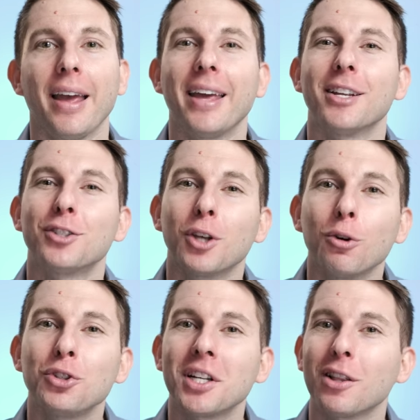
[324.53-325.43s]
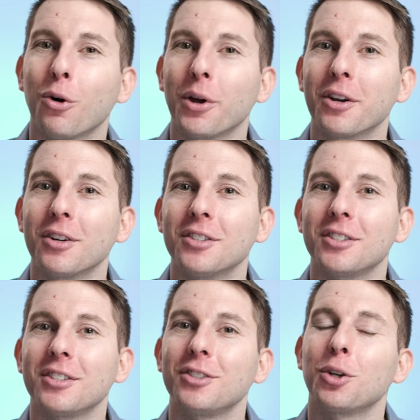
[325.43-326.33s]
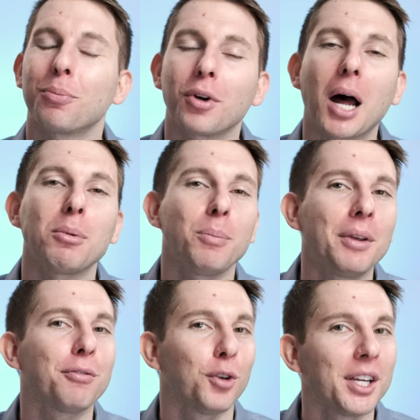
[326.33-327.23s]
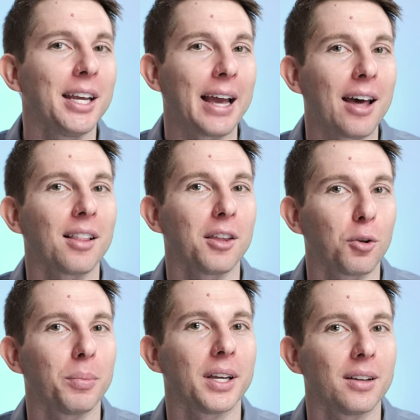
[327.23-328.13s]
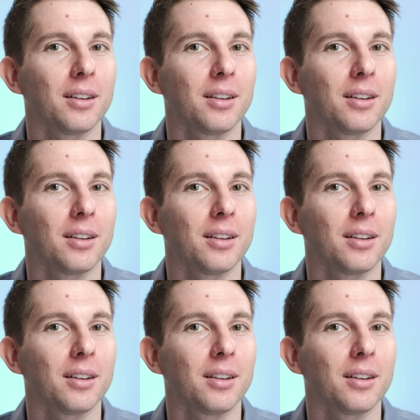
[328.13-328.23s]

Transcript: and associate lawyers should probably be freaking out a little bit.